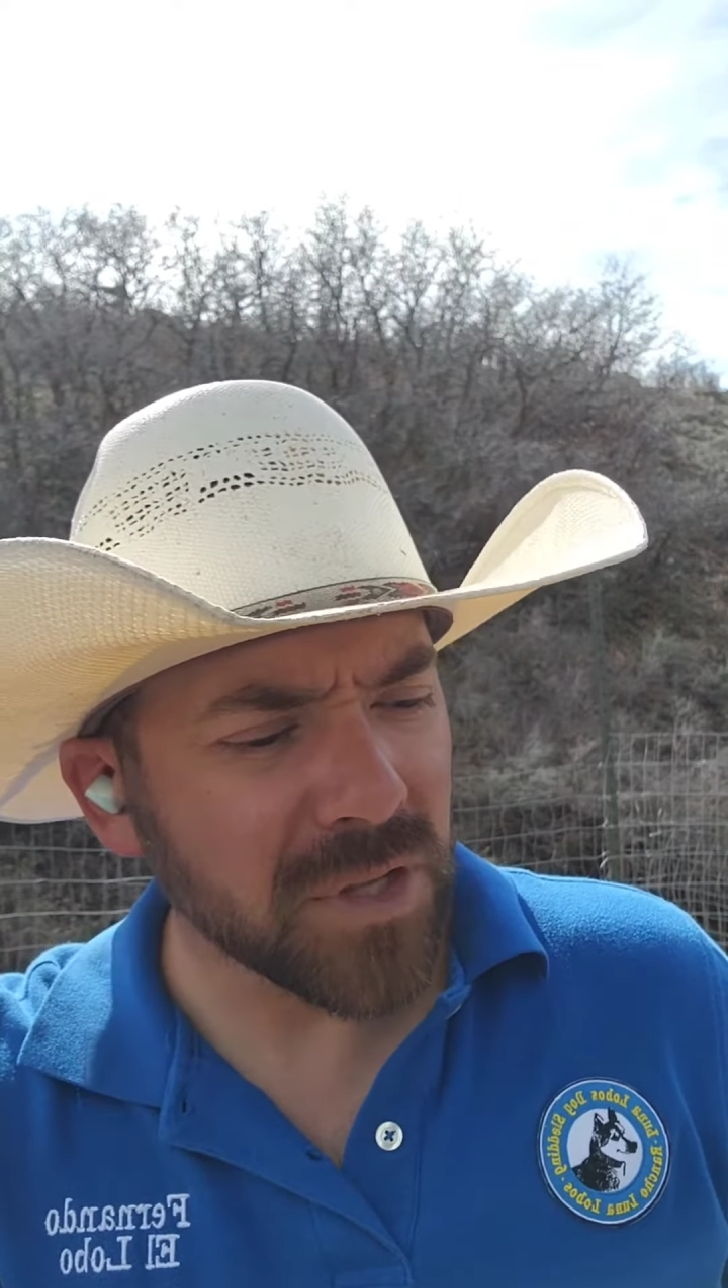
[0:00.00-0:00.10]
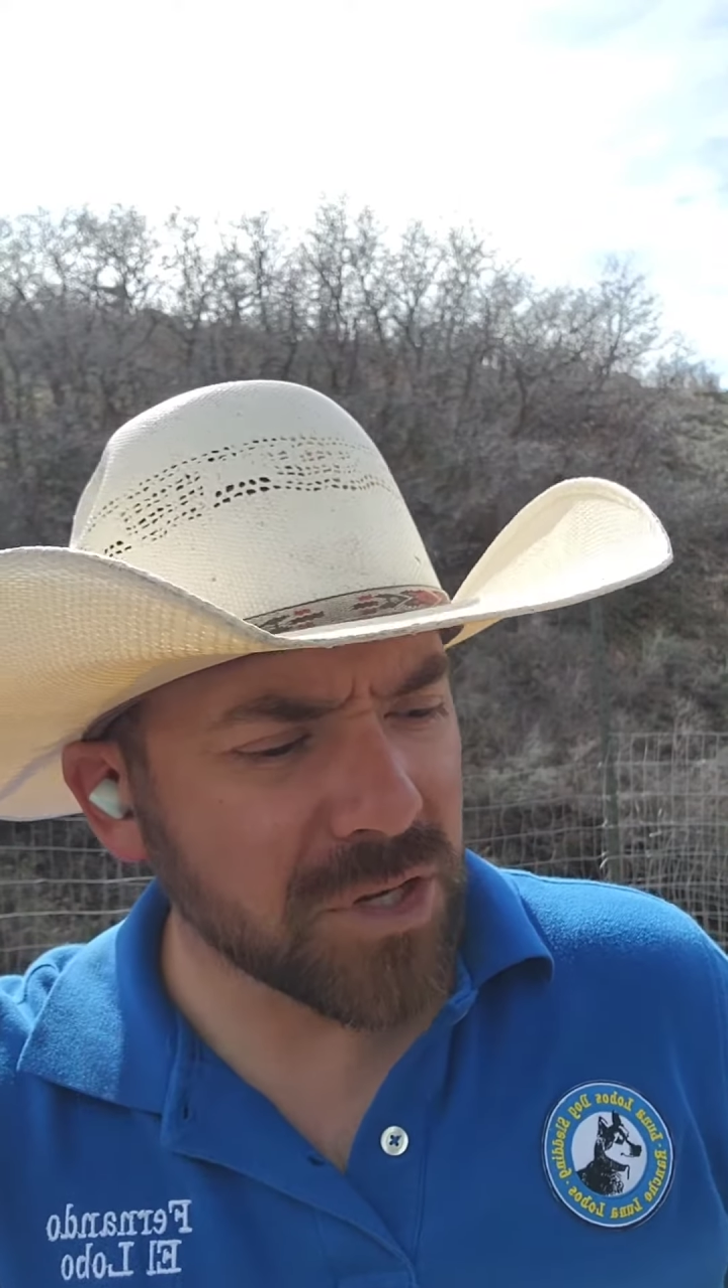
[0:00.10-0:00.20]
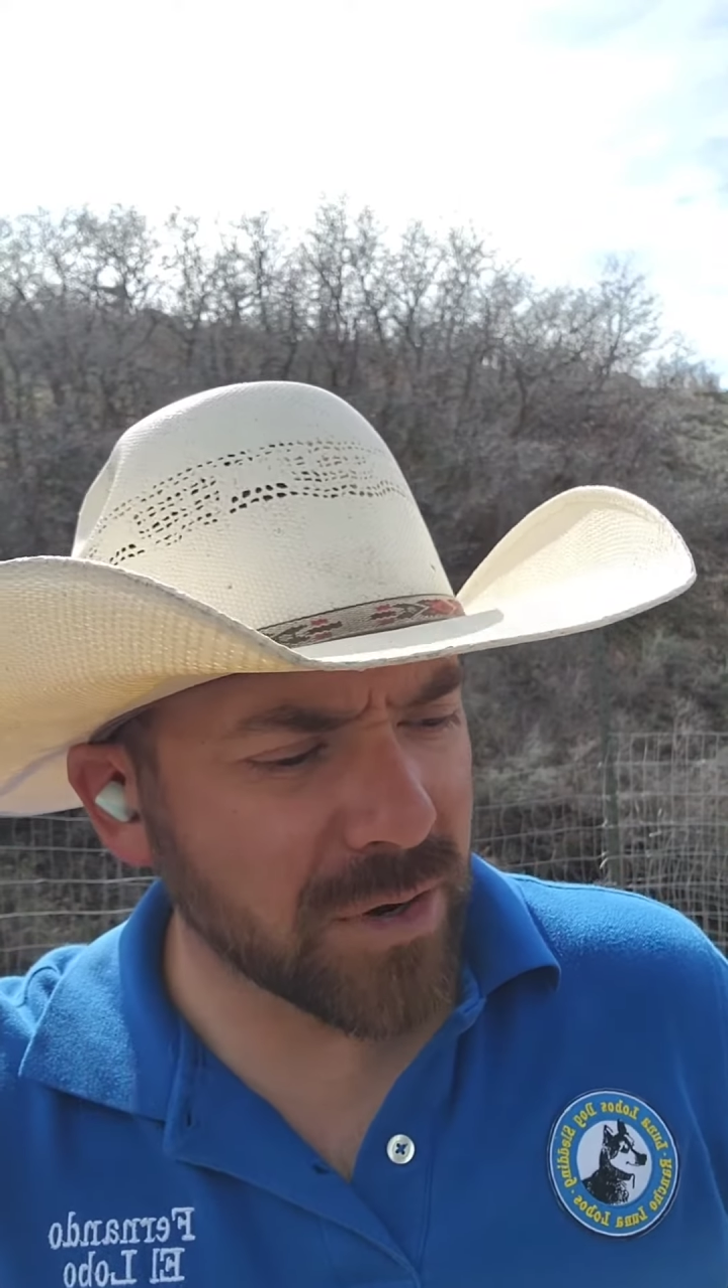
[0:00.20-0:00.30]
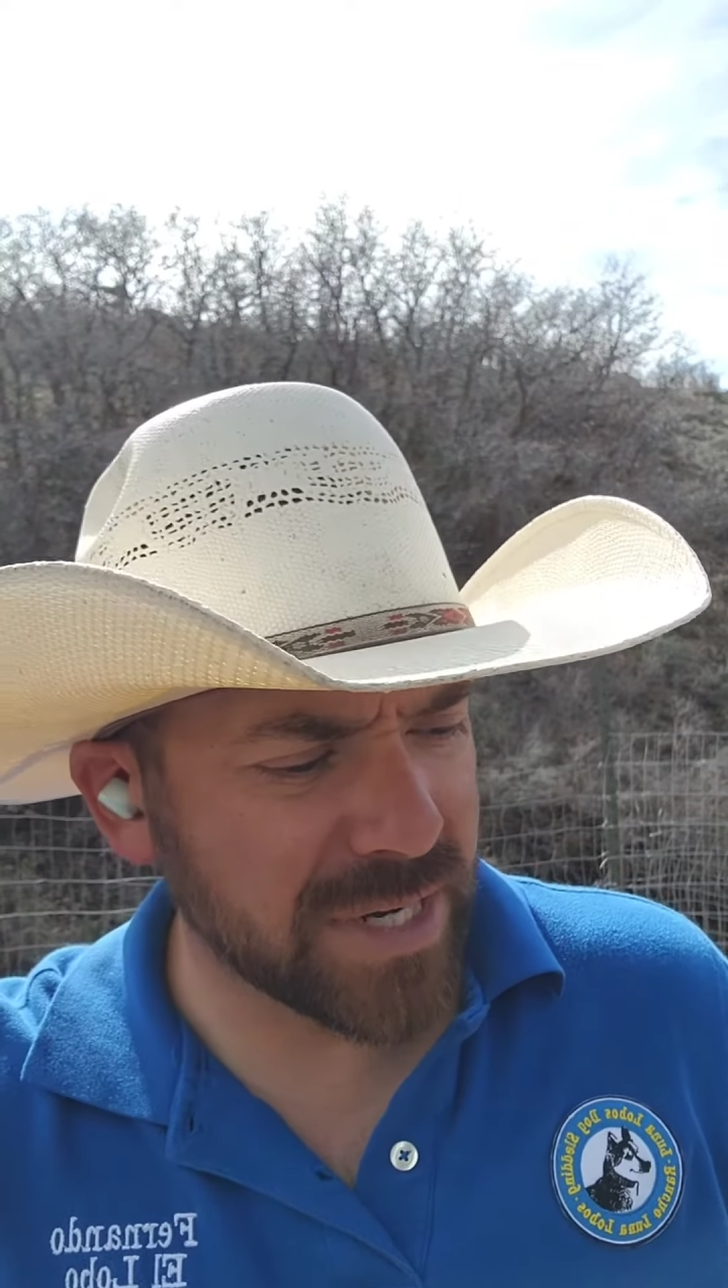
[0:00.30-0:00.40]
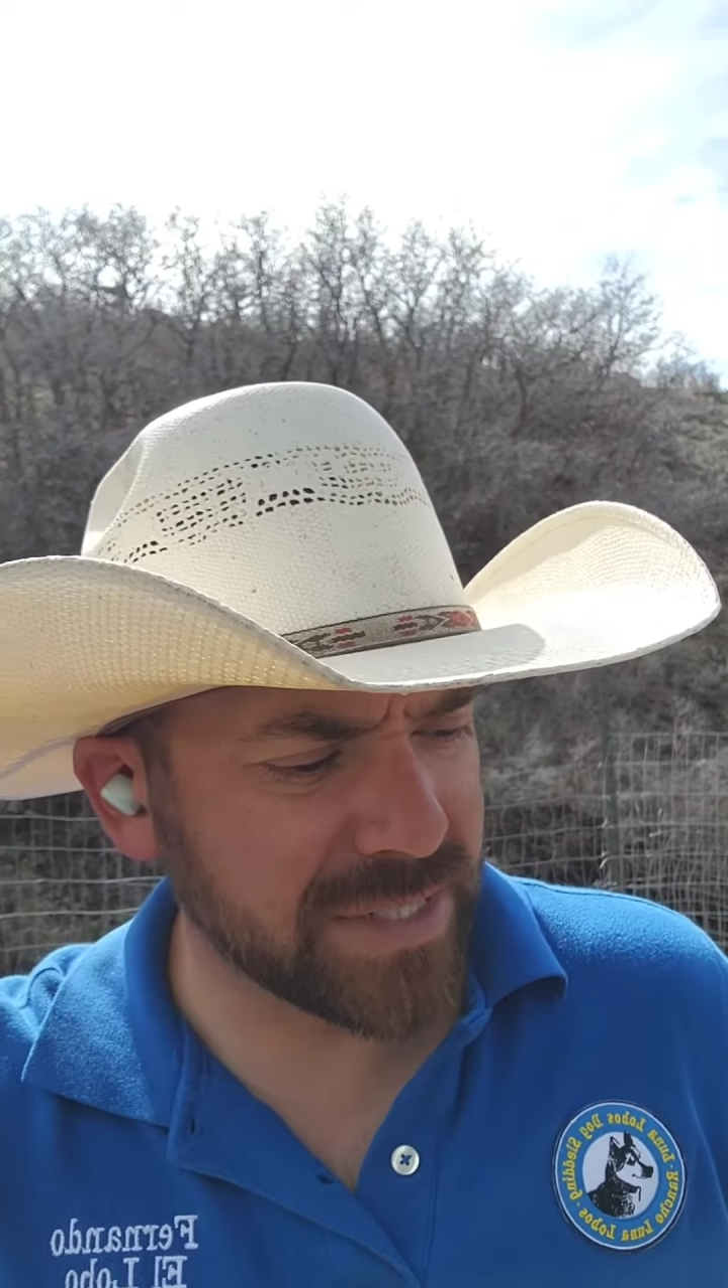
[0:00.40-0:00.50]

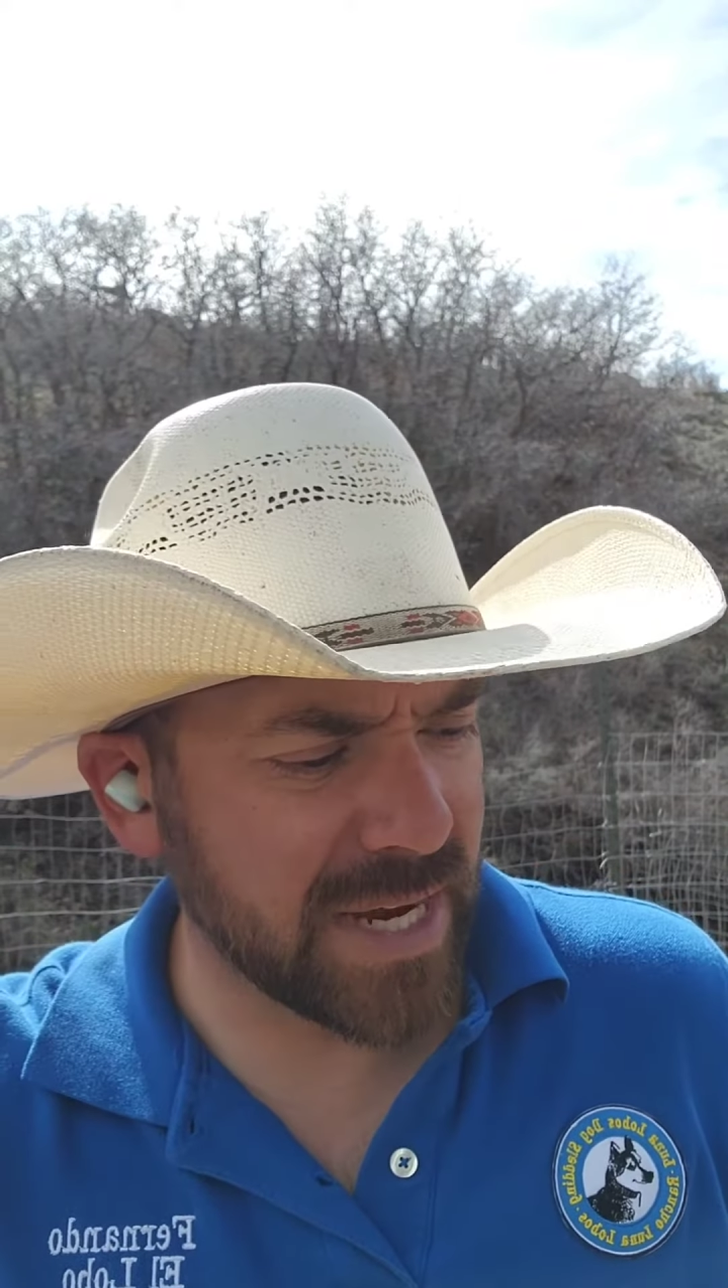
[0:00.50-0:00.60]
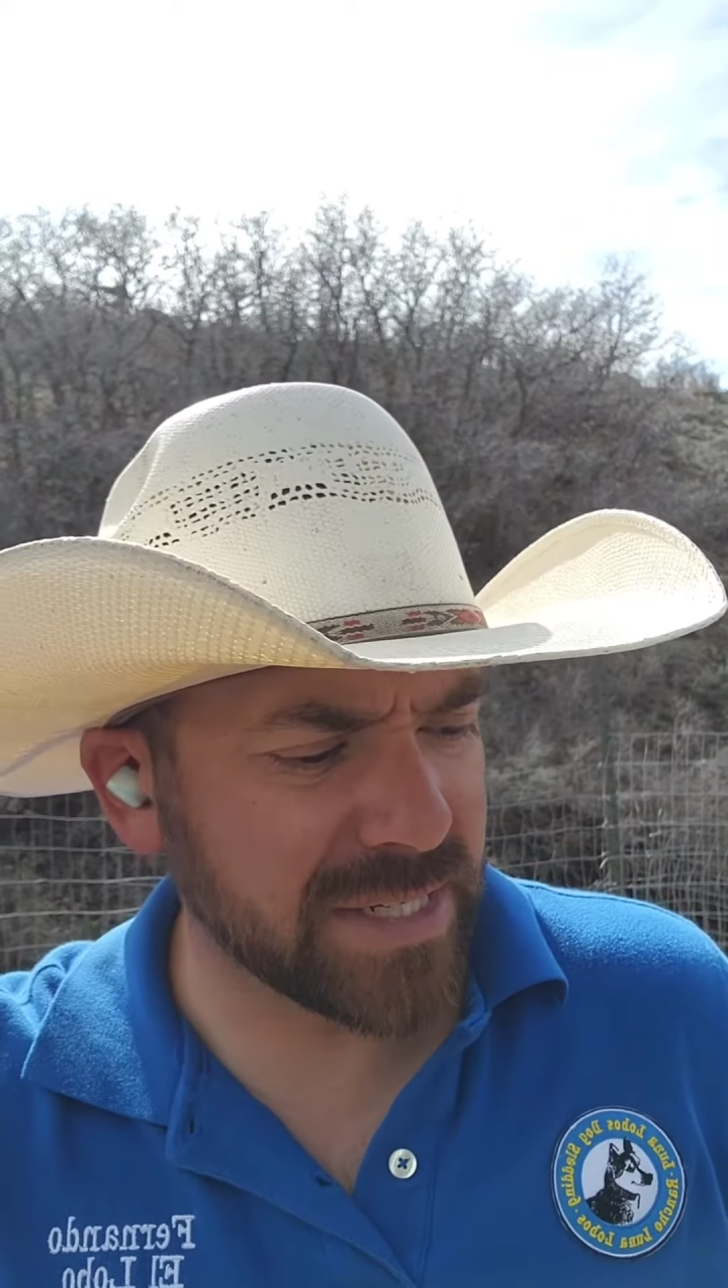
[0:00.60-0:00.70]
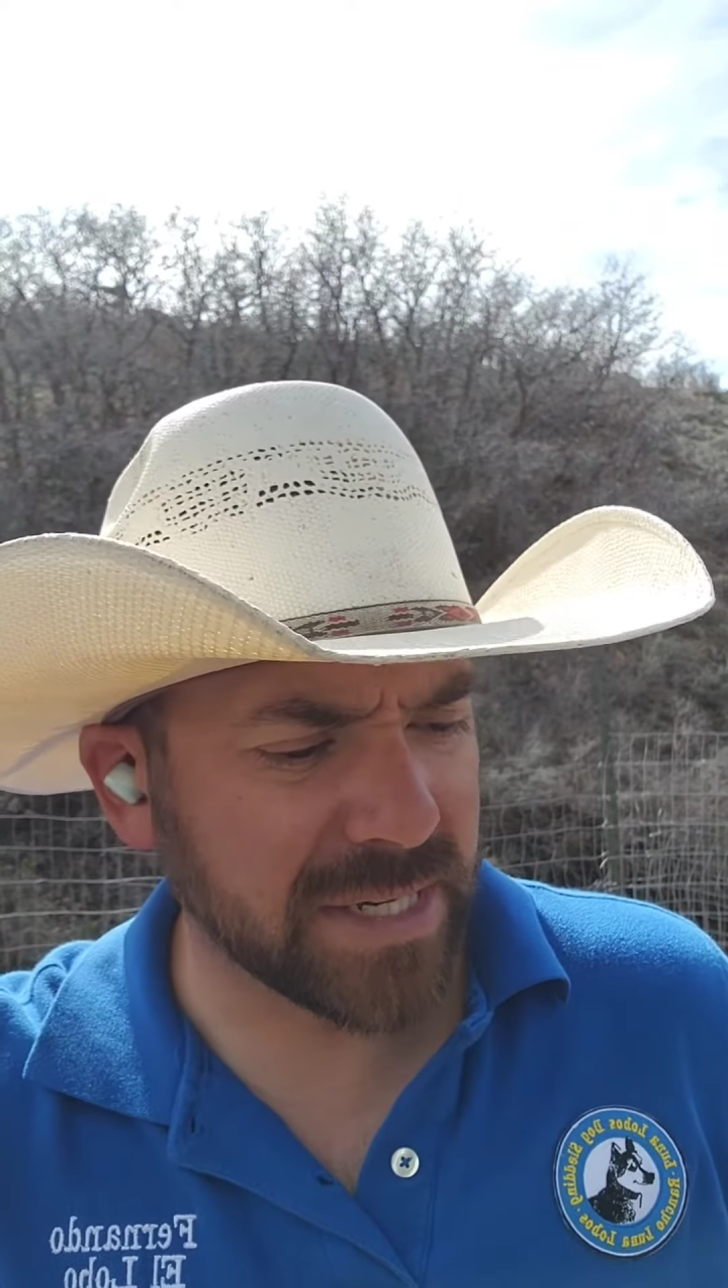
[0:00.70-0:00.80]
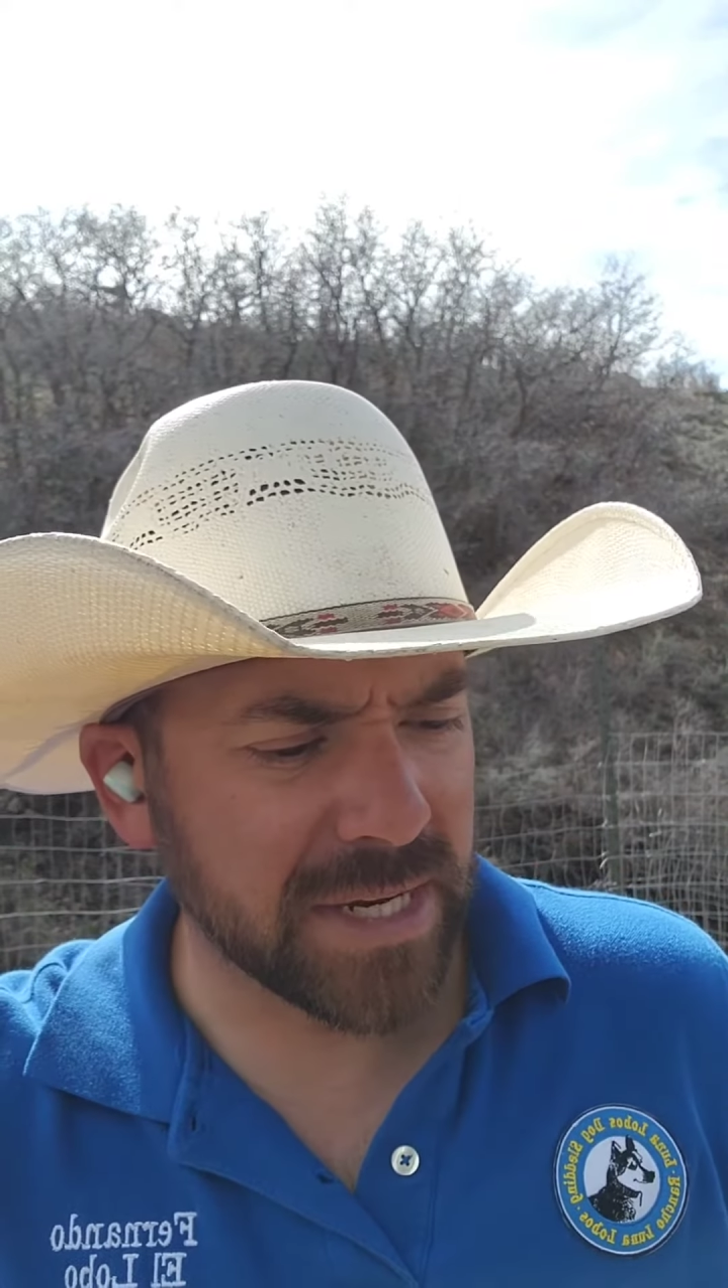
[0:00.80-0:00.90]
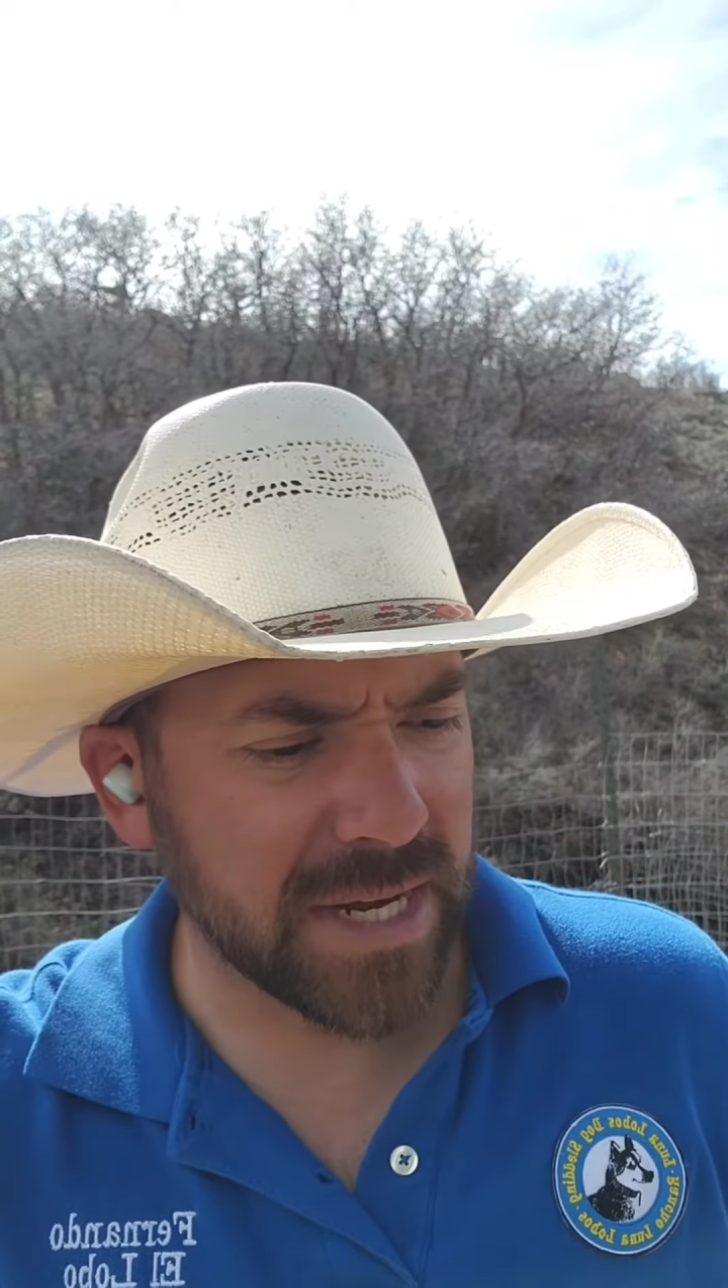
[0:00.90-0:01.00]
you know, as,
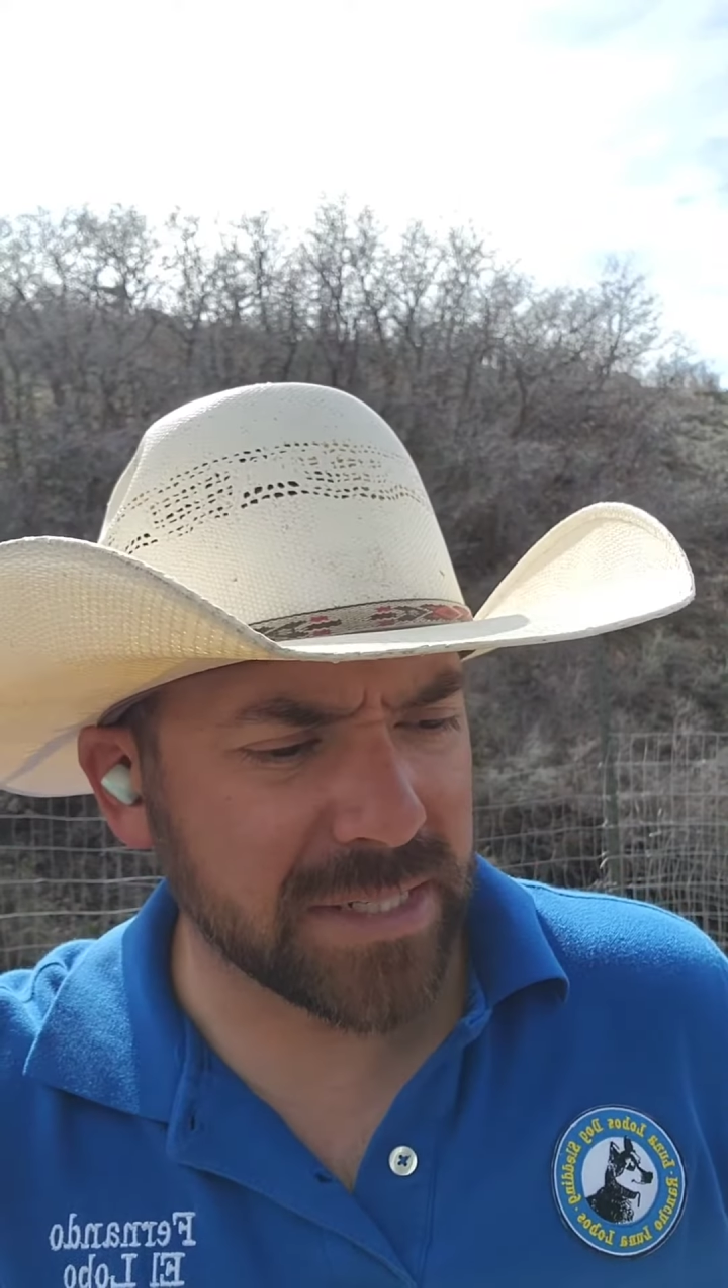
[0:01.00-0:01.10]
as, a,